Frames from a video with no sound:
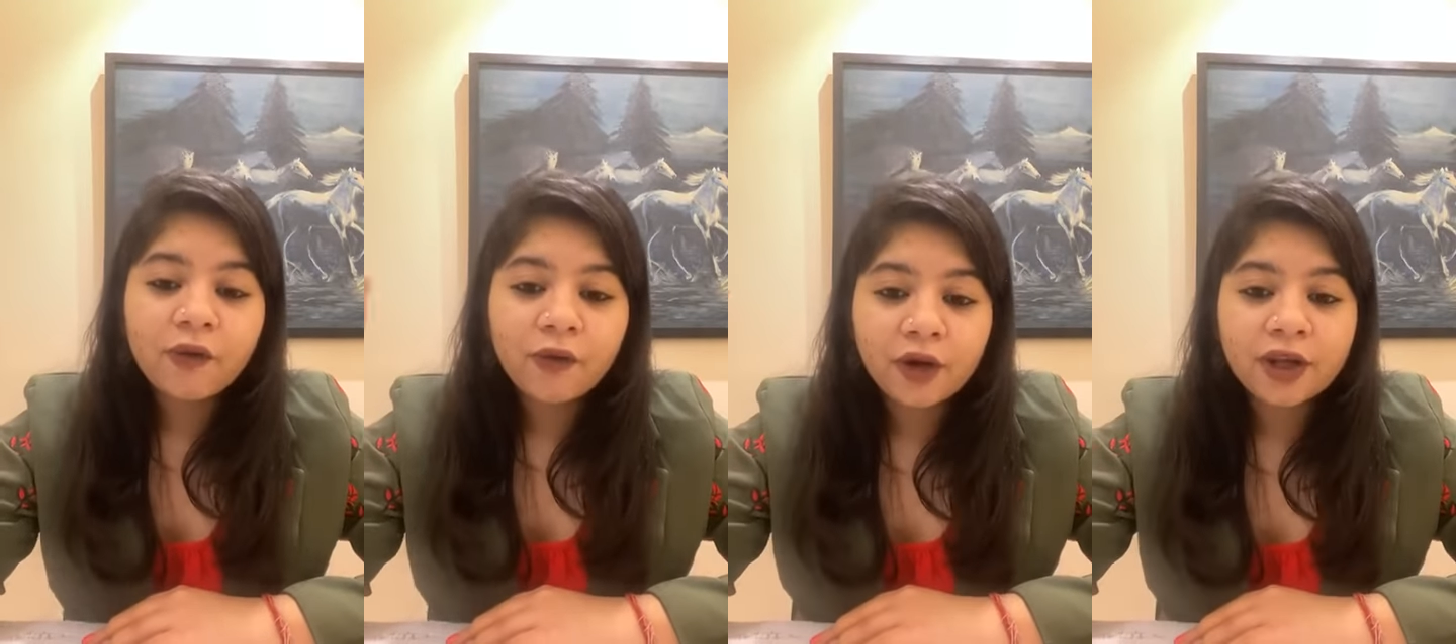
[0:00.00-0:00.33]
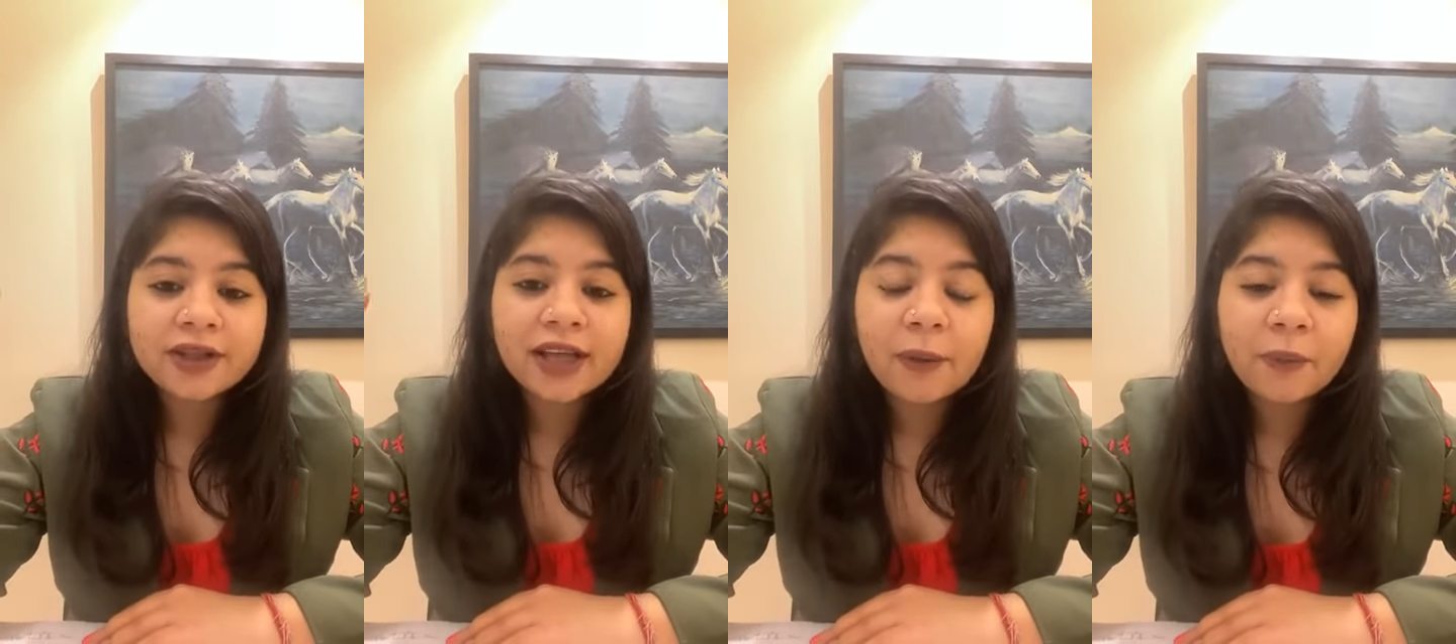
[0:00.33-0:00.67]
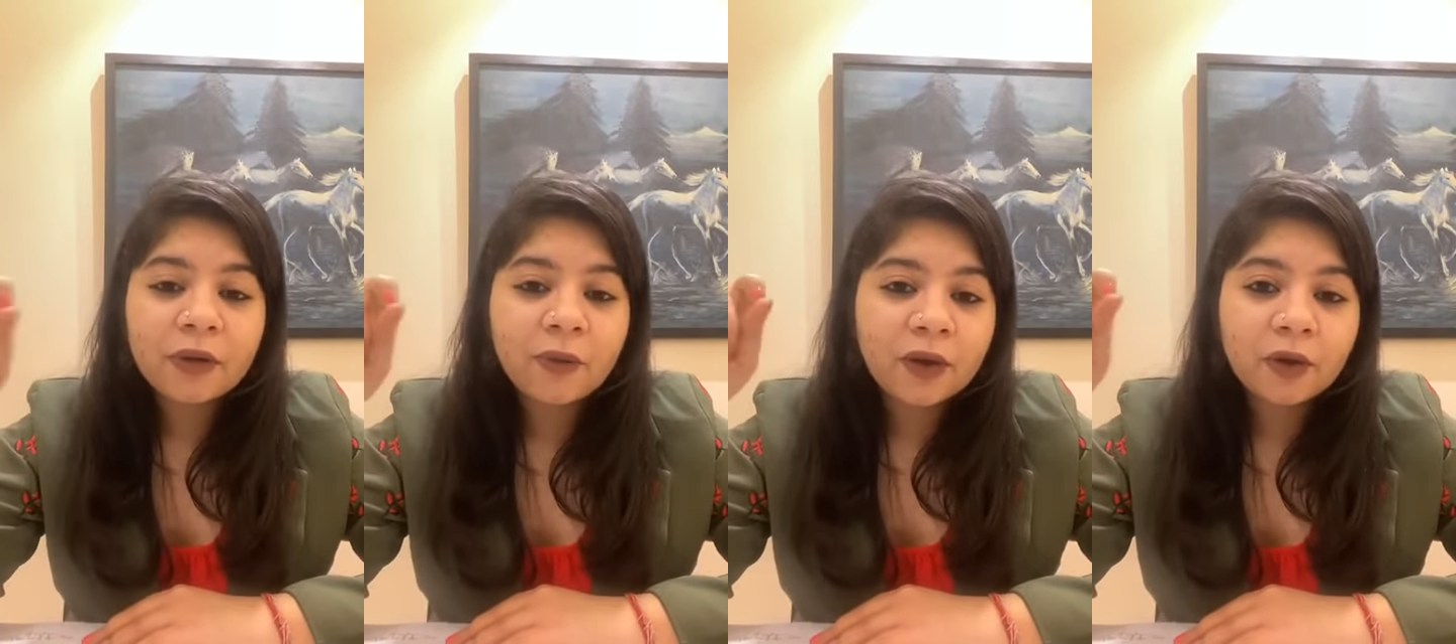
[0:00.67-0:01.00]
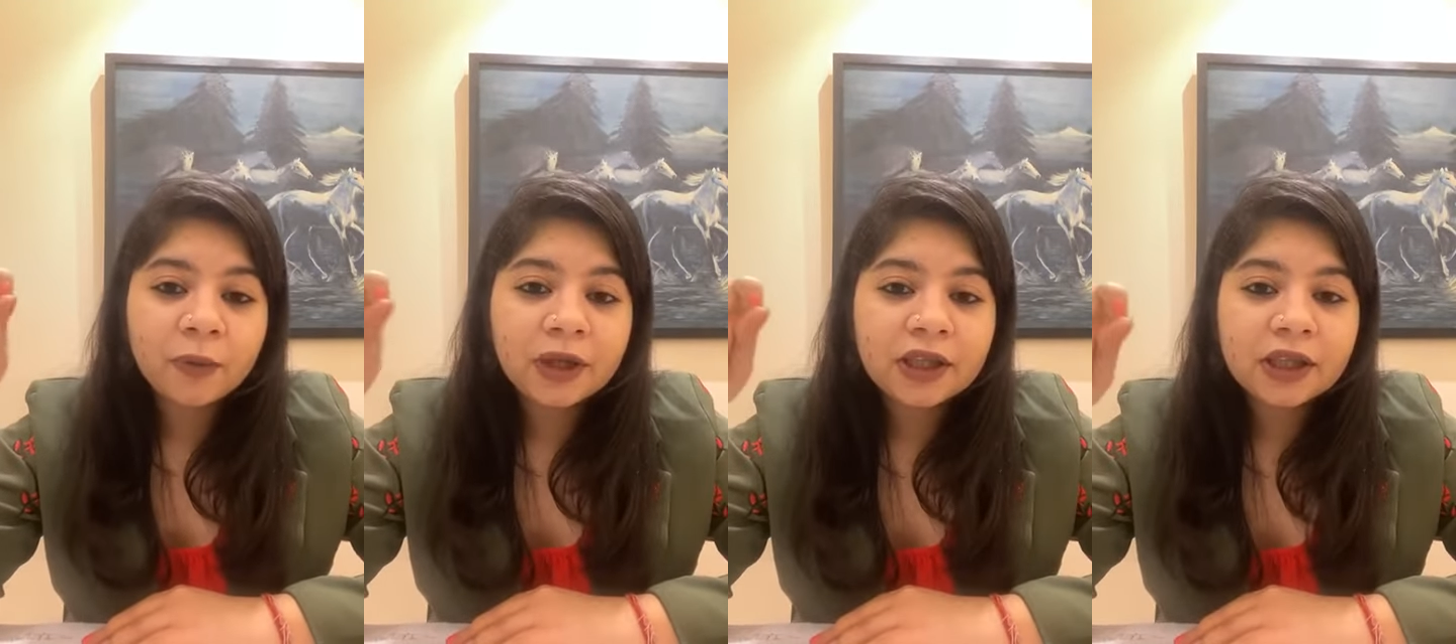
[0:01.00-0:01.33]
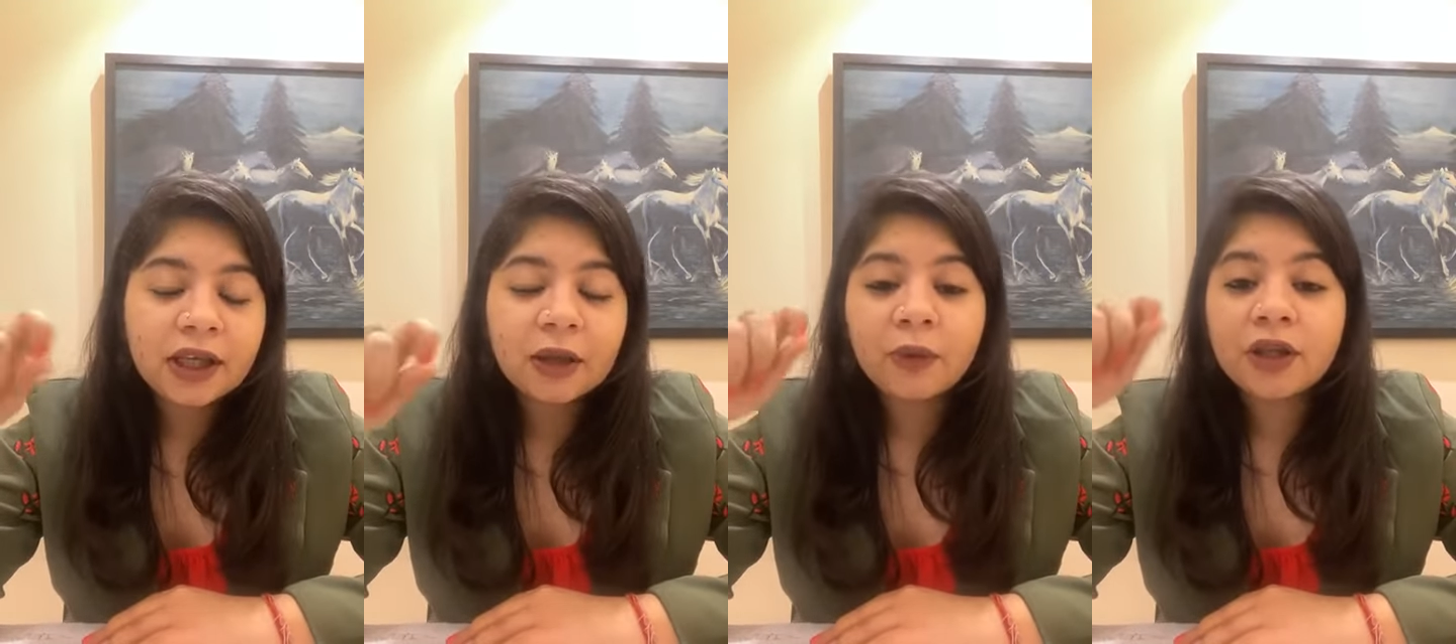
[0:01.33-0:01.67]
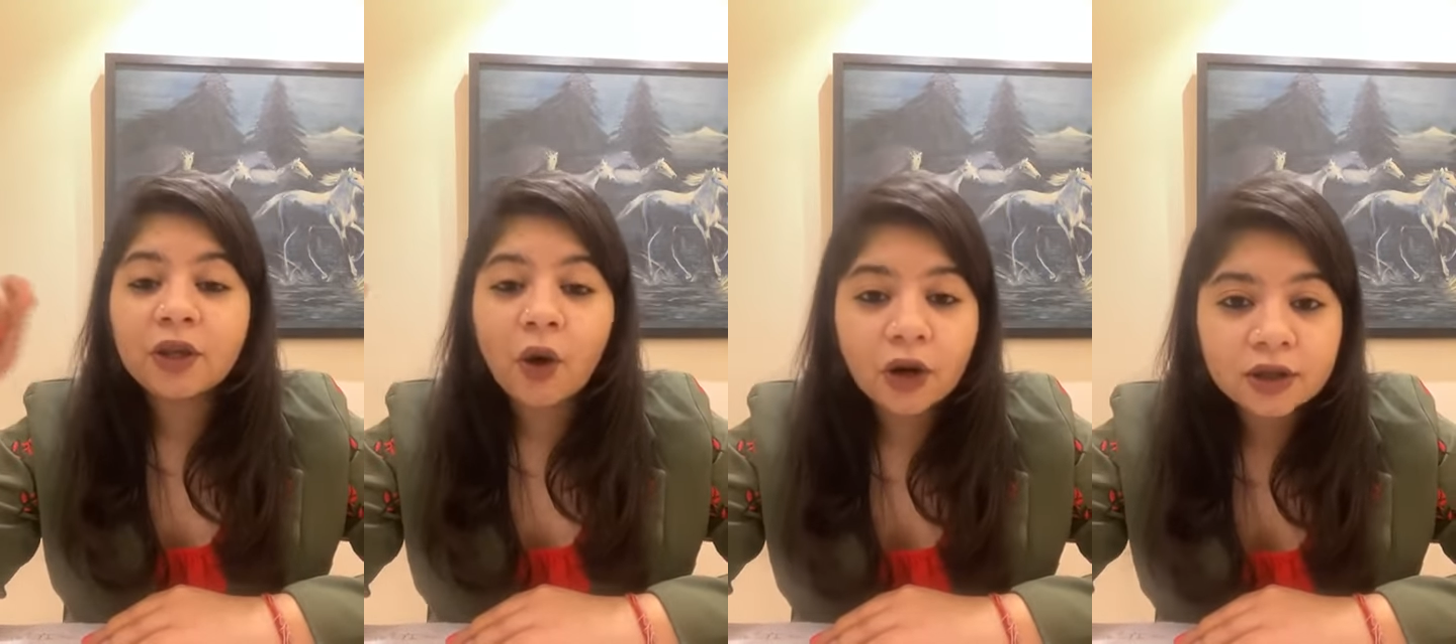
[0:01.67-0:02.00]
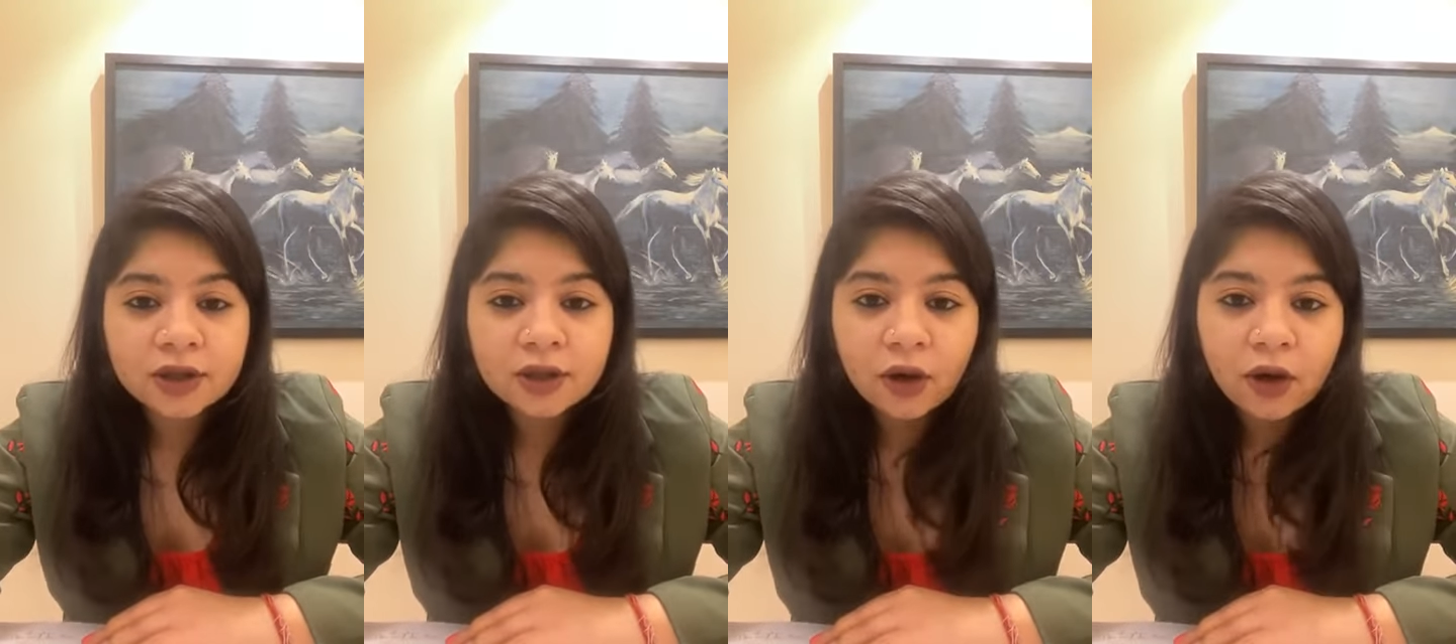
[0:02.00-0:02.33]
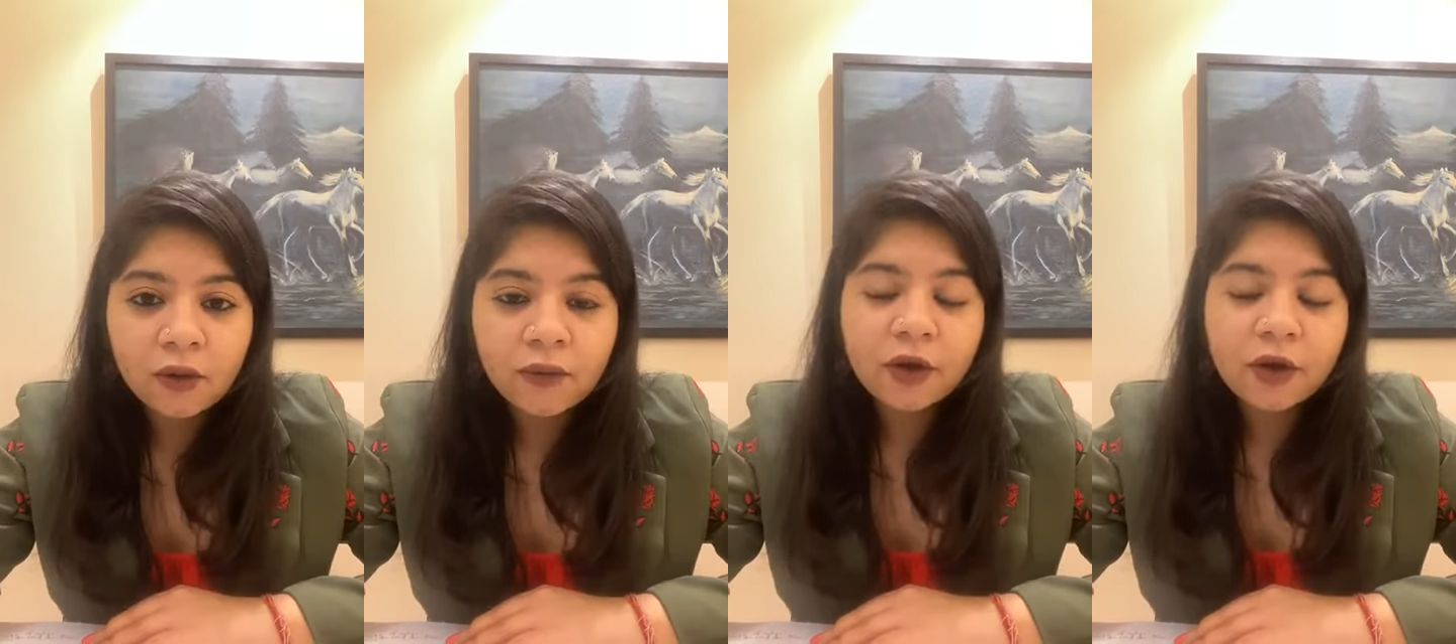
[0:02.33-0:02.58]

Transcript: For example, we could be dealing with torts law,